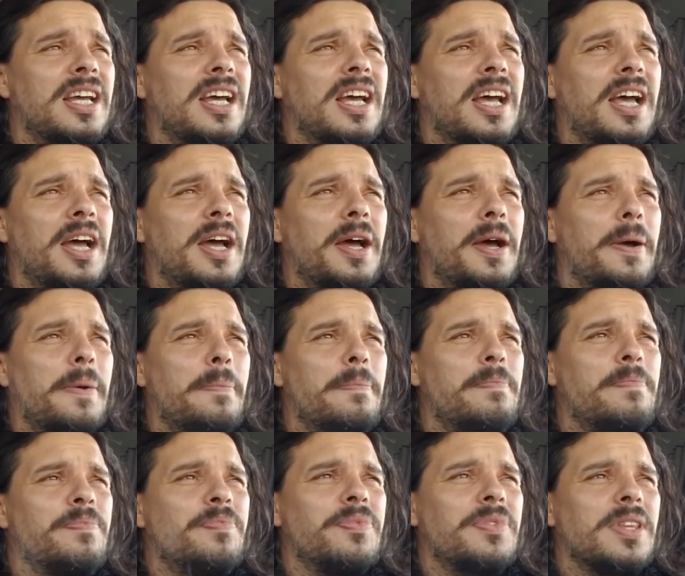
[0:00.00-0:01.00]

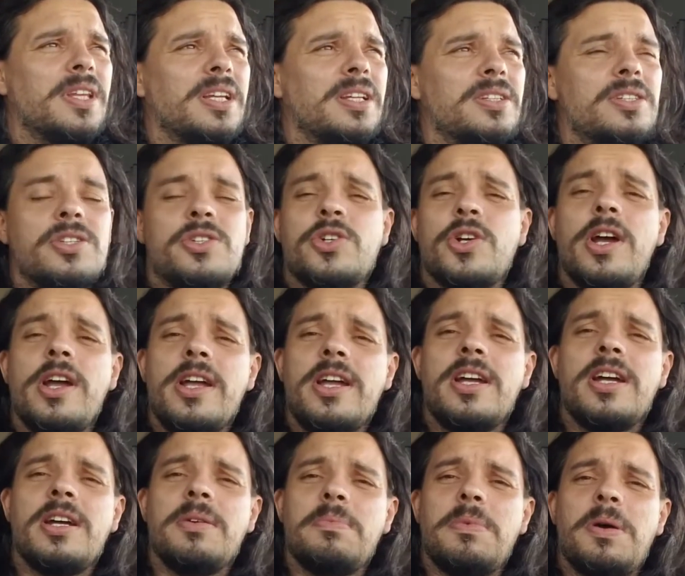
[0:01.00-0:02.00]
to try and
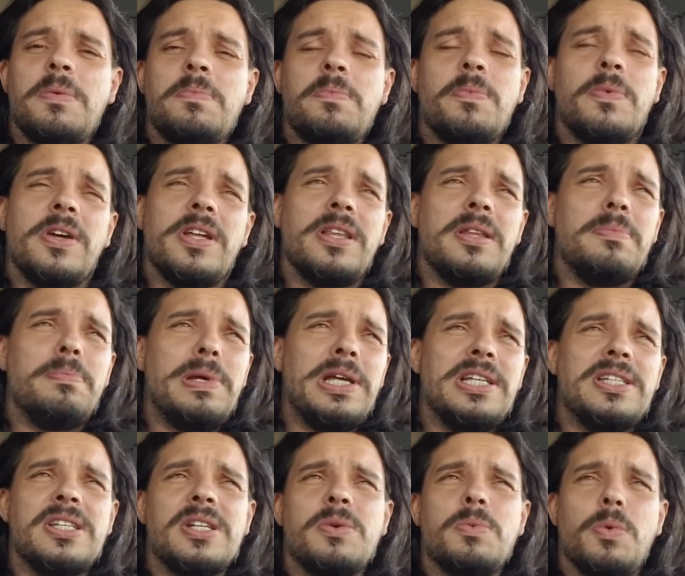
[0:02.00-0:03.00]
come up with a
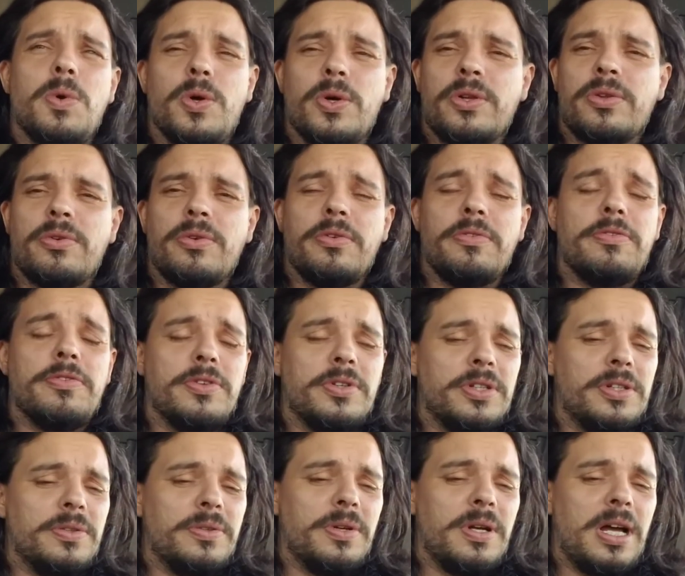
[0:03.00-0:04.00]
basic walkthrough for
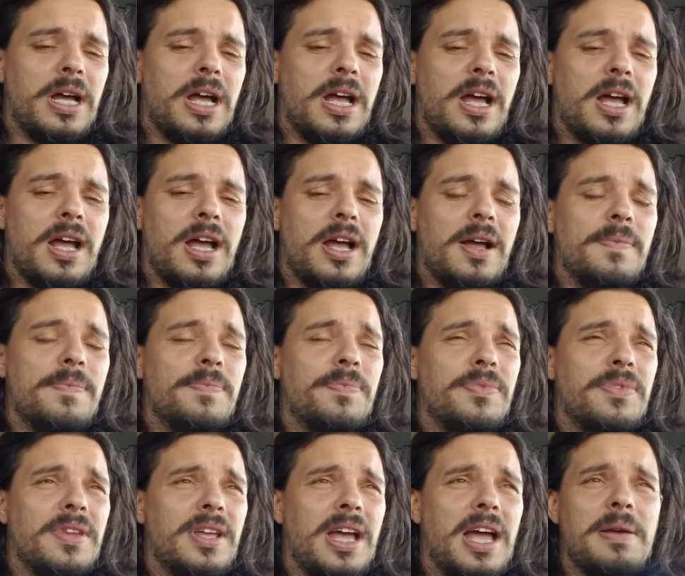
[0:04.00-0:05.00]
you. I'm
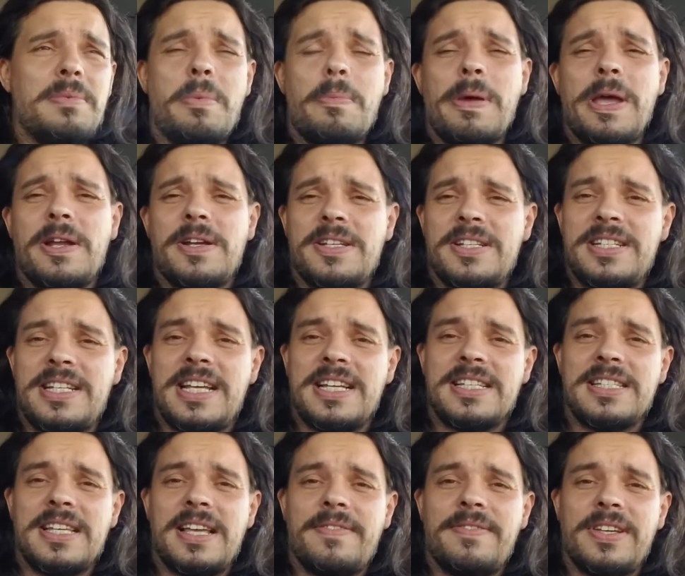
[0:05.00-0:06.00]
about as tech
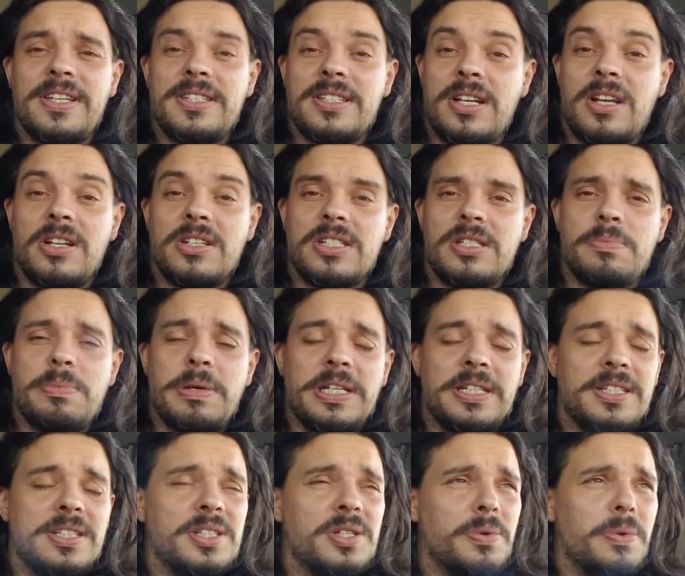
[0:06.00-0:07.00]
savvy as a
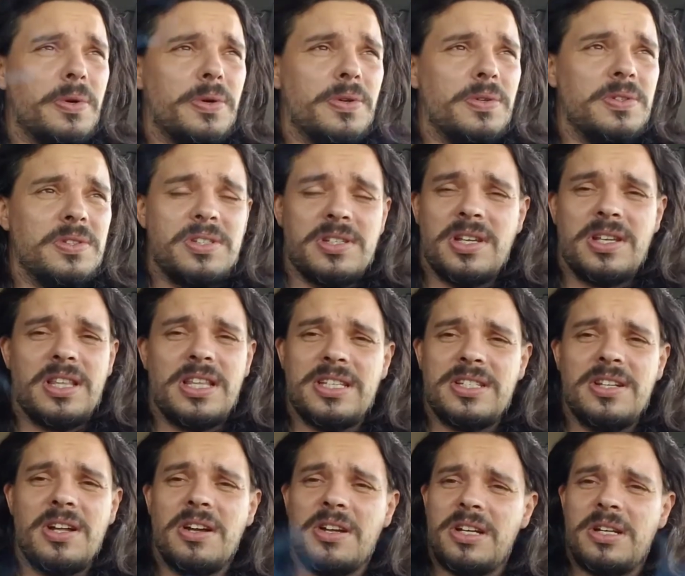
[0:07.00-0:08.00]
constipated squirrel, so there's
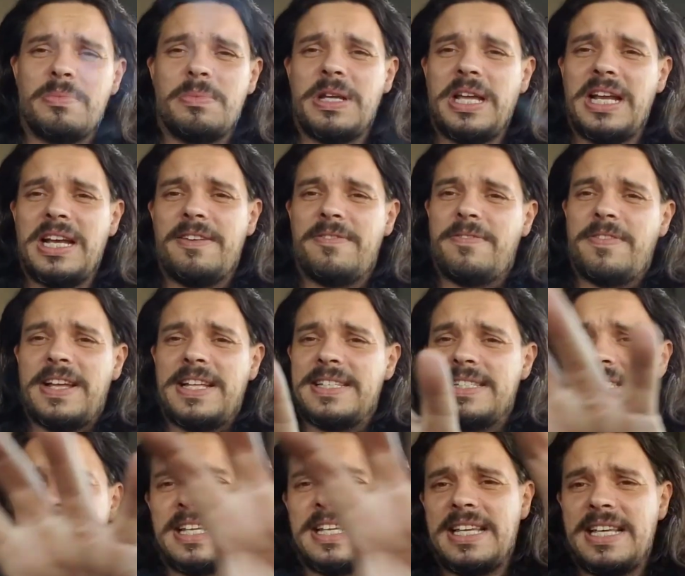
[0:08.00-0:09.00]
not going to be any
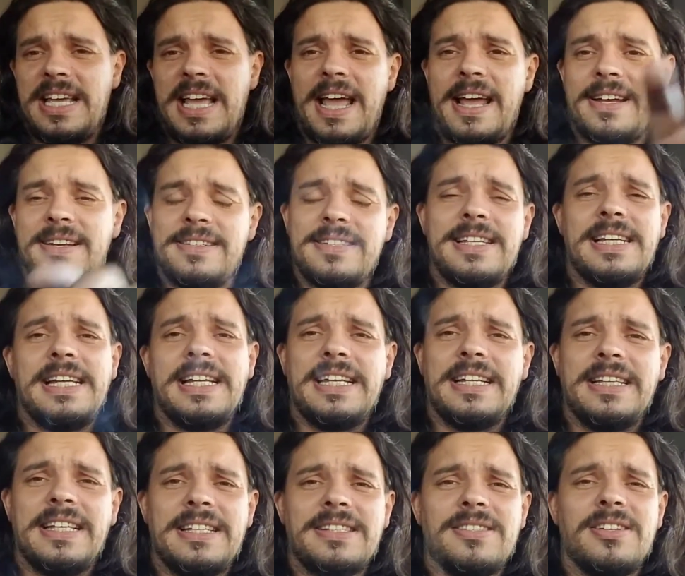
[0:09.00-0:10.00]
fancy
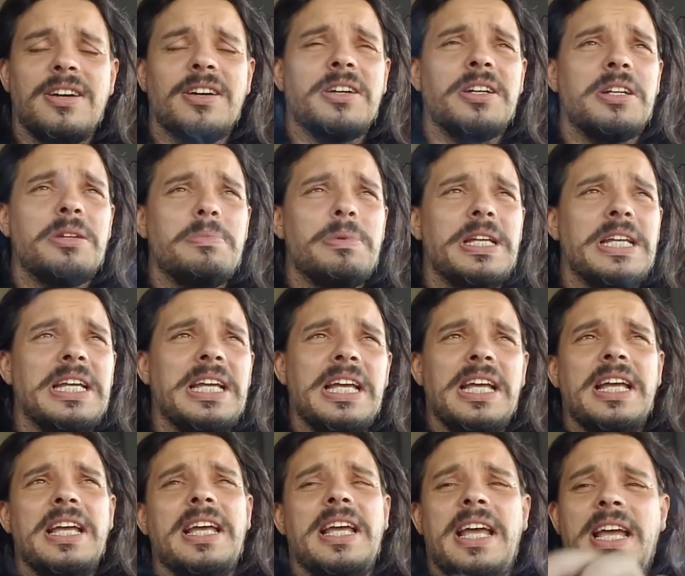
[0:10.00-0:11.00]
editing, there's not going to be
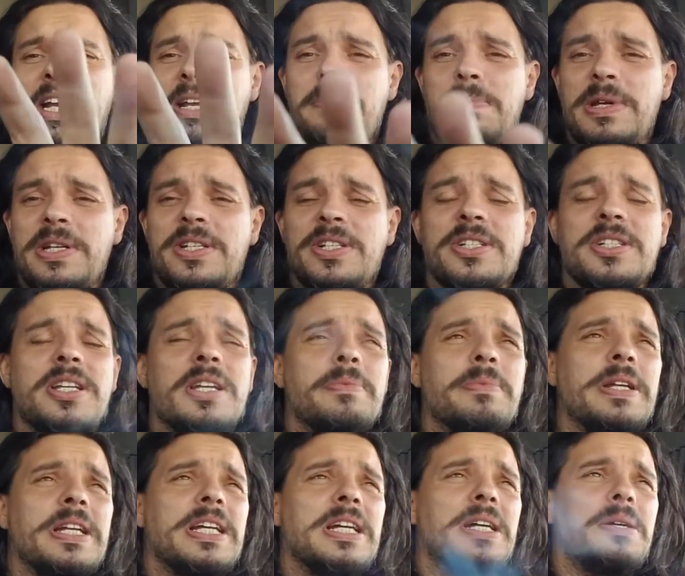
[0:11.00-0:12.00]
any pictures
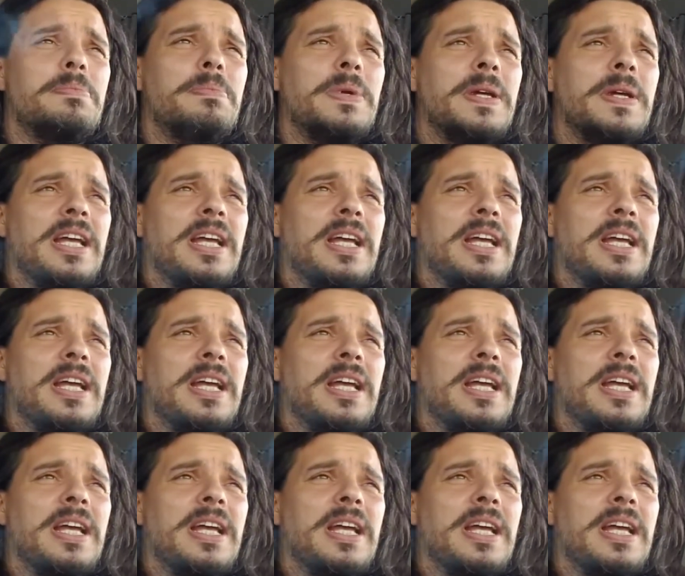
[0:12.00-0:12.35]
coming up.